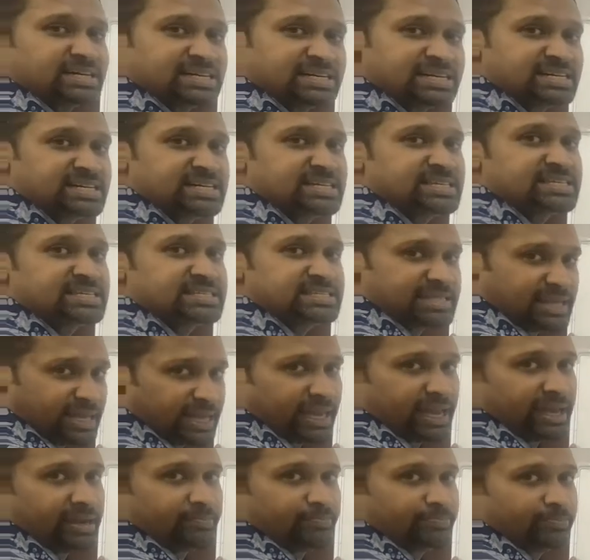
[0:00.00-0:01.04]
per
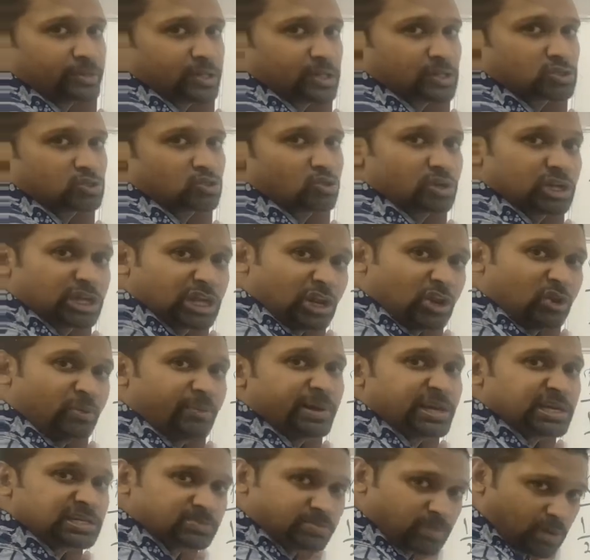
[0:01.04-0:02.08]
second. So
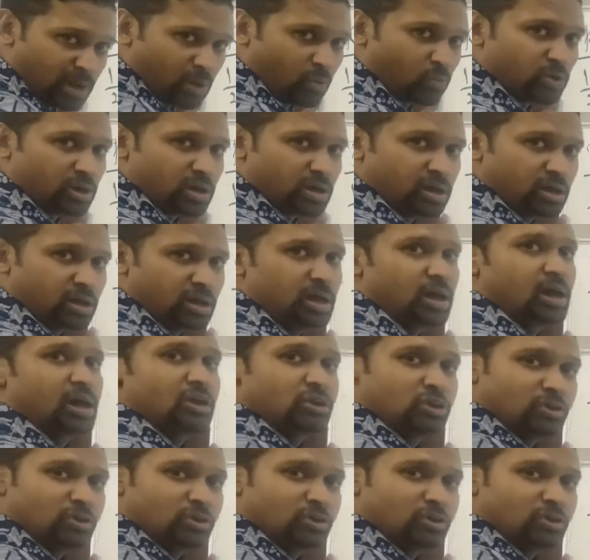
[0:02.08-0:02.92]
kilometers per hour,